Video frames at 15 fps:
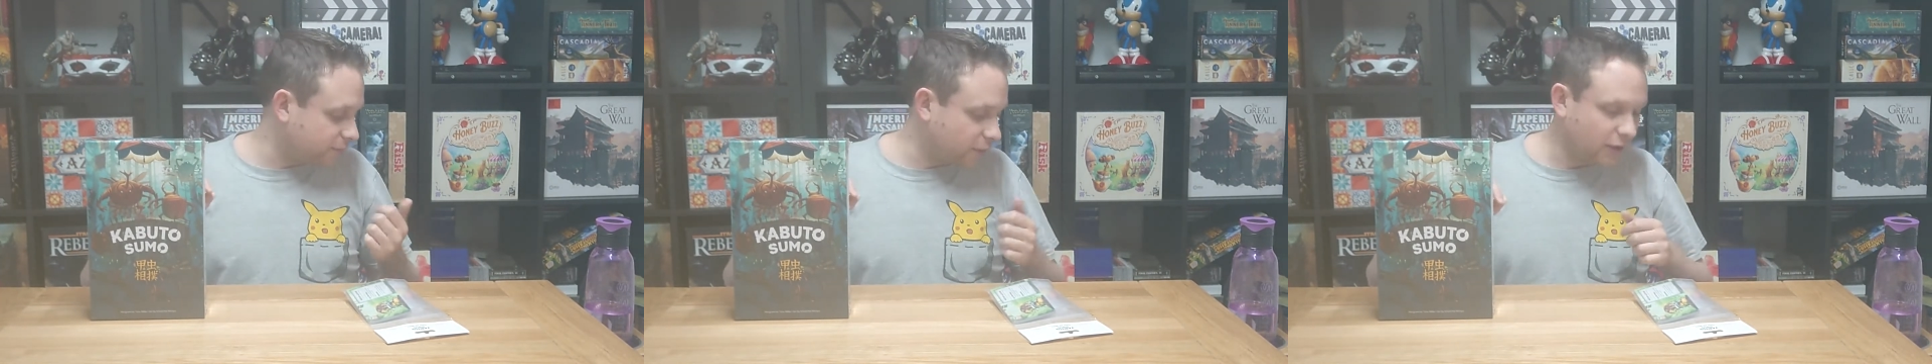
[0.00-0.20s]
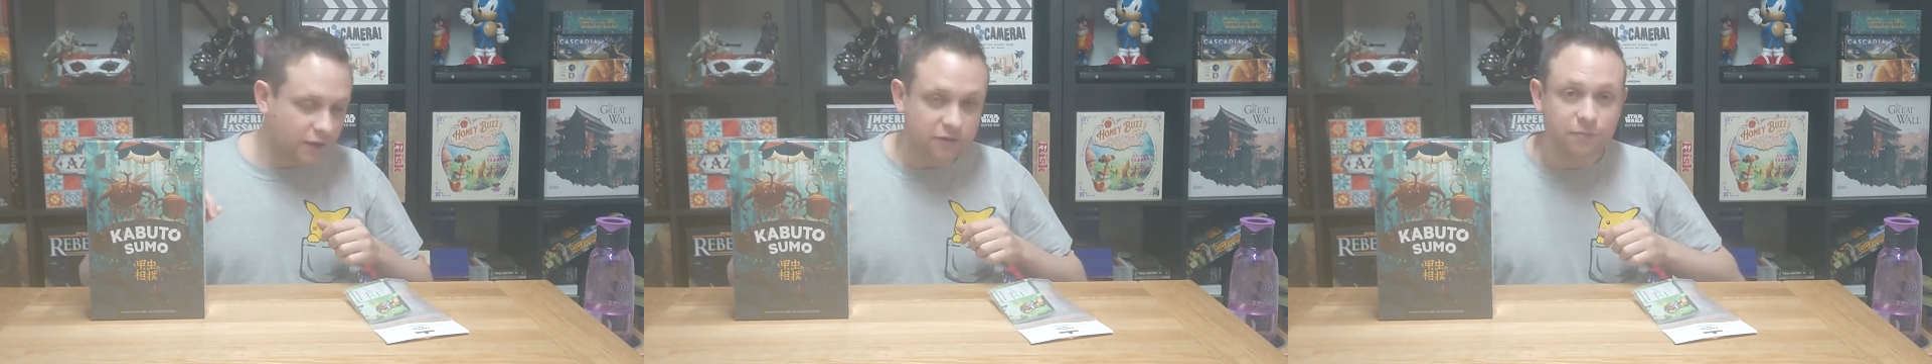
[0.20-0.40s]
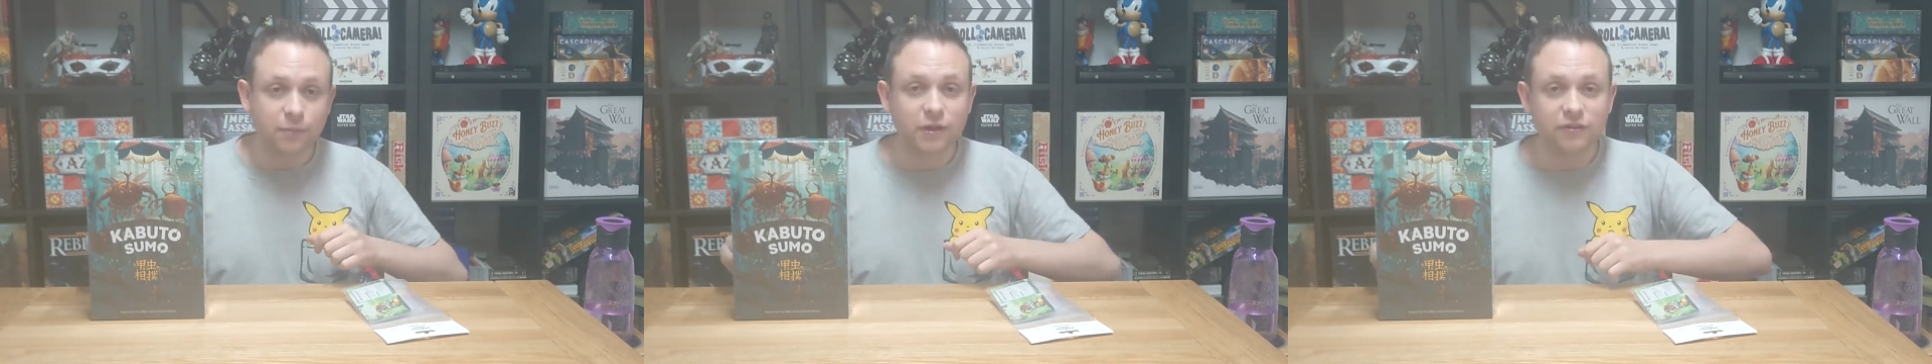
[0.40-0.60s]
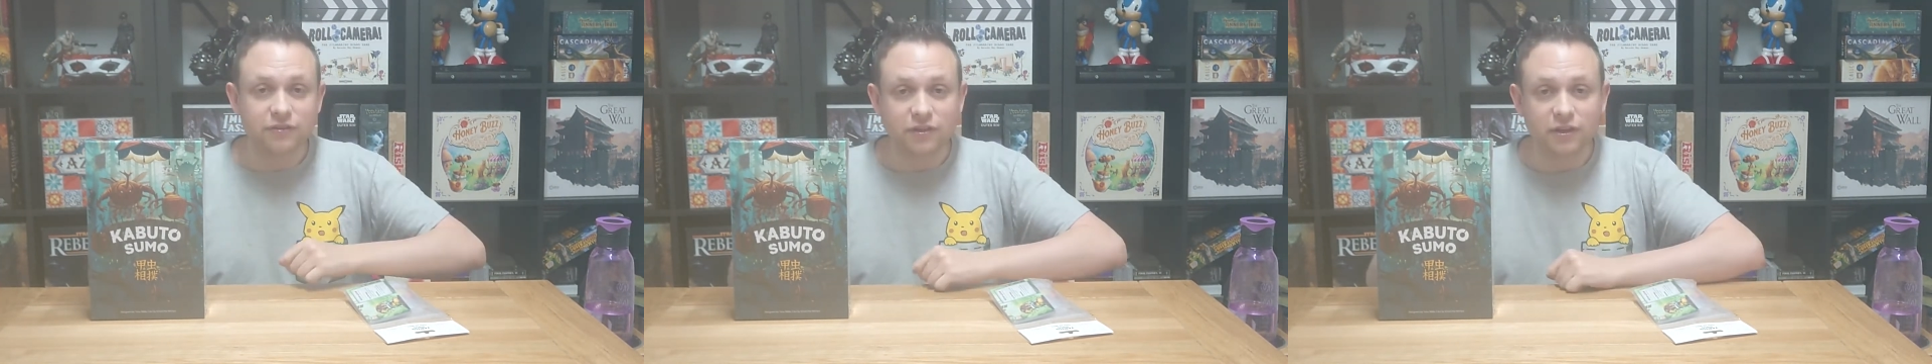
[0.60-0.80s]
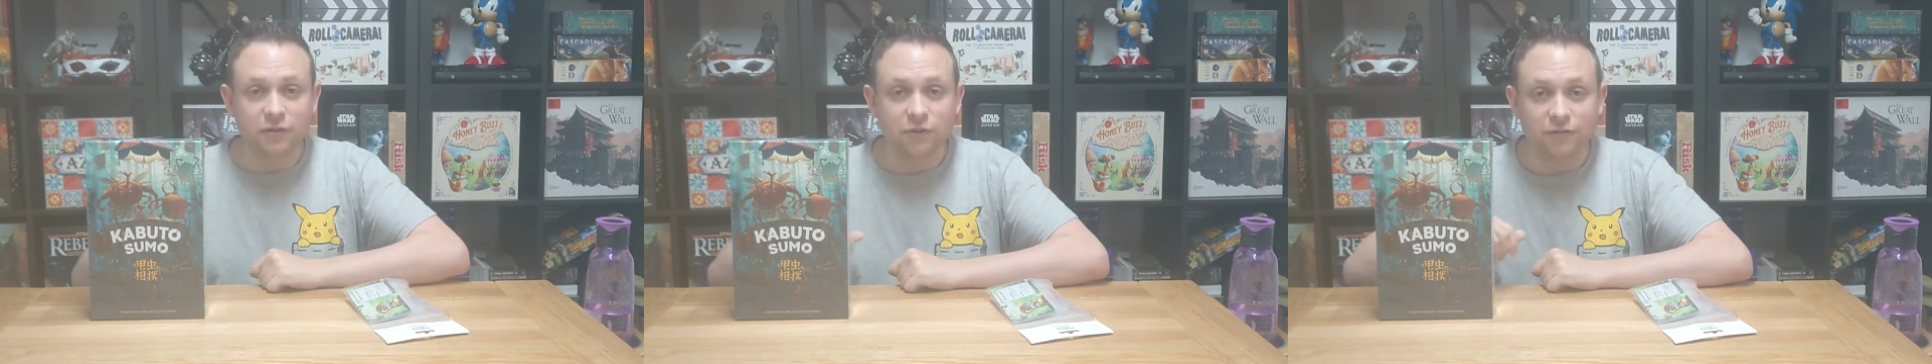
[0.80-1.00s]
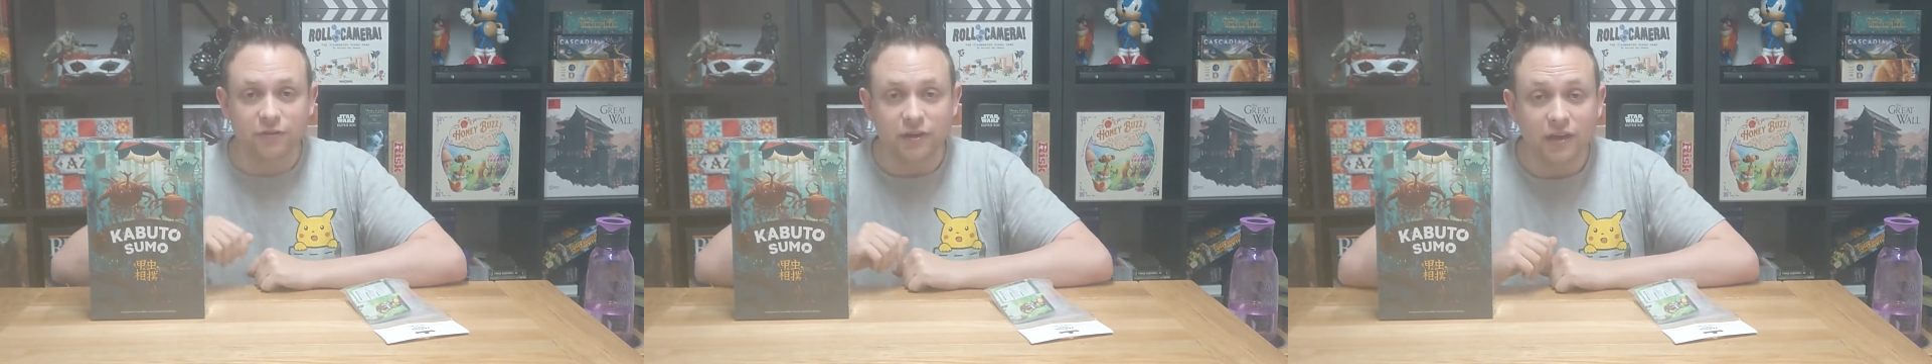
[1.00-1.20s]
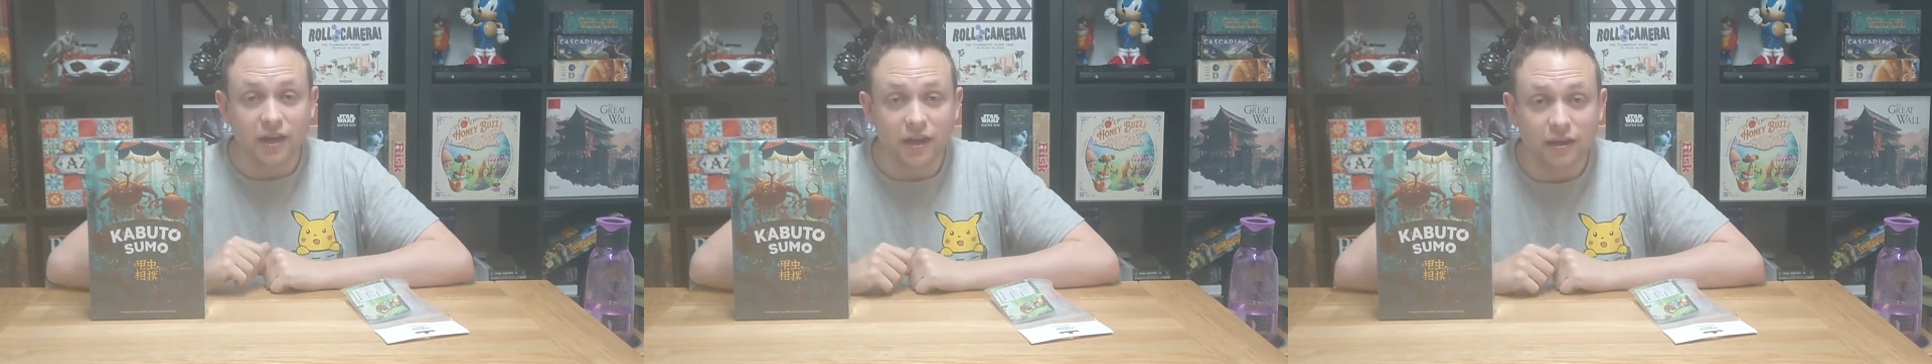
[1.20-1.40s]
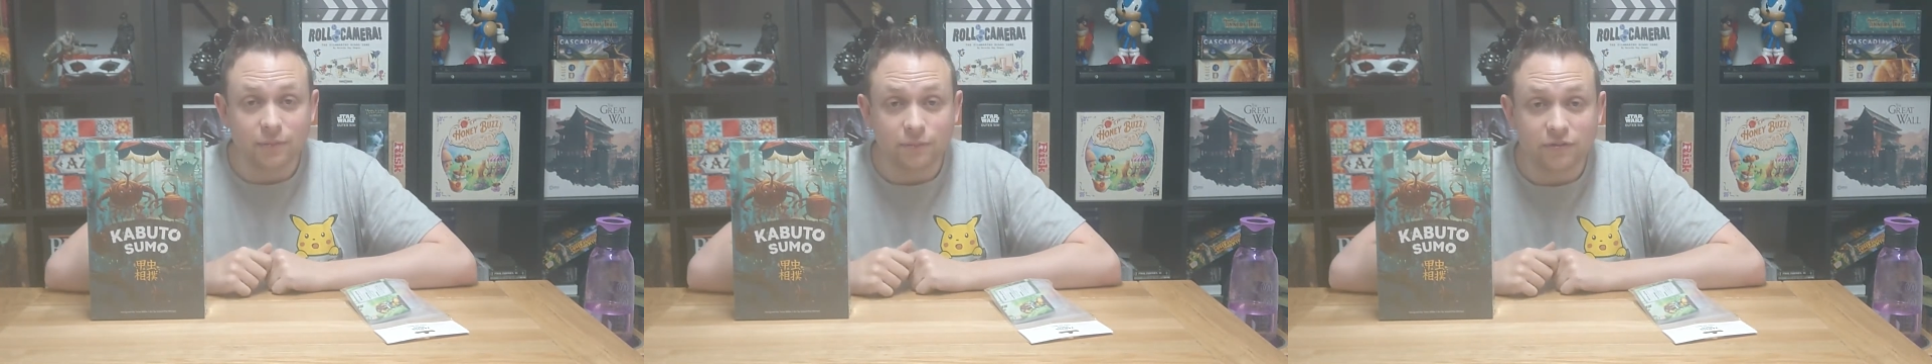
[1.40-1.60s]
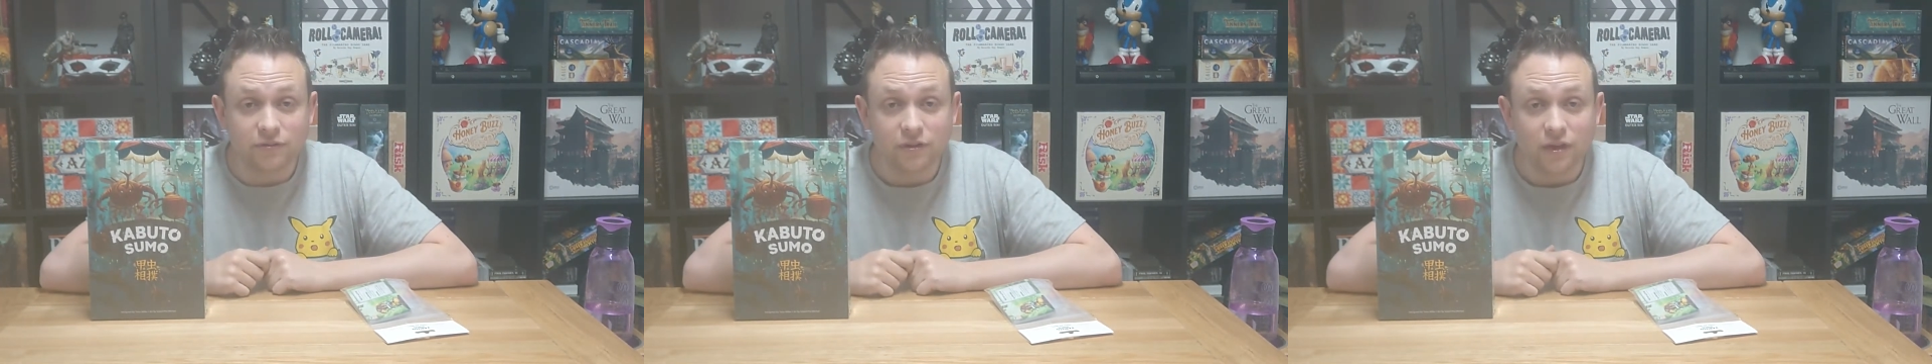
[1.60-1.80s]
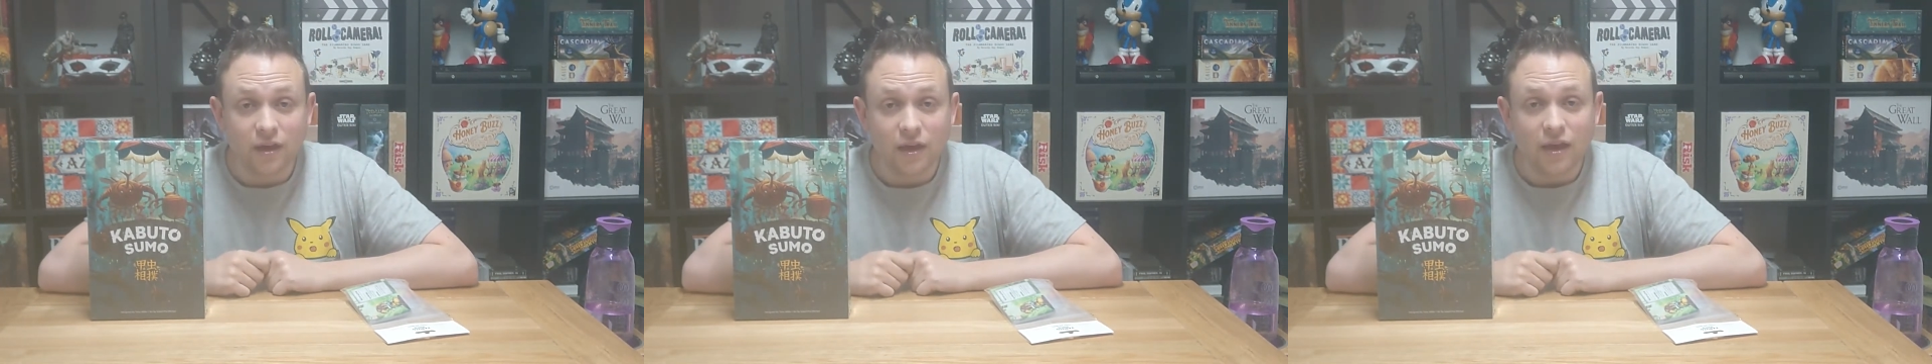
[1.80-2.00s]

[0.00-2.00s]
Slice by Sea Griffin Games,